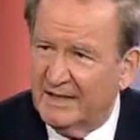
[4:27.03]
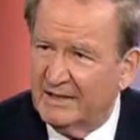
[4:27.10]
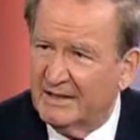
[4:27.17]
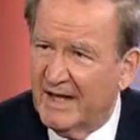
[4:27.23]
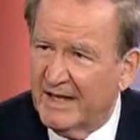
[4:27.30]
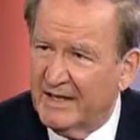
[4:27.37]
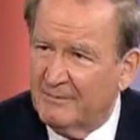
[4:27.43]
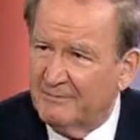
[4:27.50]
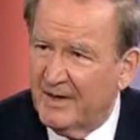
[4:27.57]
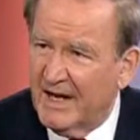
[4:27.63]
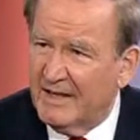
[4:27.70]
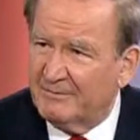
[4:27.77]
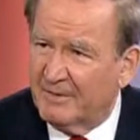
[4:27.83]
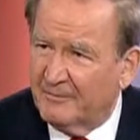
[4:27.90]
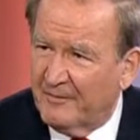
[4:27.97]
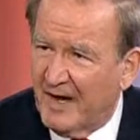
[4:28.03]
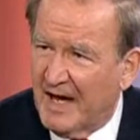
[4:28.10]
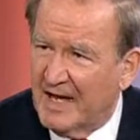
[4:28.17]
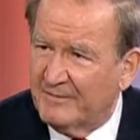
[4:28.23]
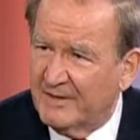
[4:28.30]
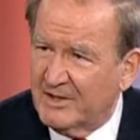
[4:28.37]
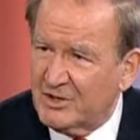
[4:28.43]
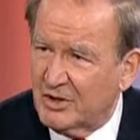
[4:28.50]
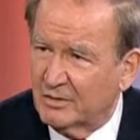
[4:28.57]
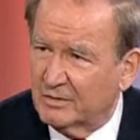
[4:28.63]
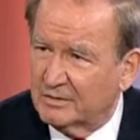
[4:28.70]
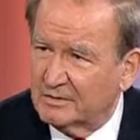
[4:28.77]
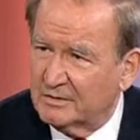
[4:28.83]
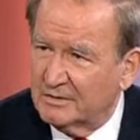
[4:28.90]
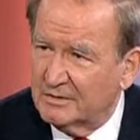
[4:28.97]
95 preempt, It's called
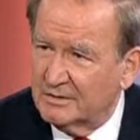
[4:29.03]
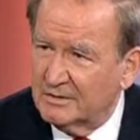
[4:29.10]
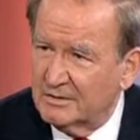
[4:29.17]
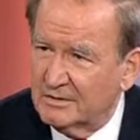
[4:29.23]
preemption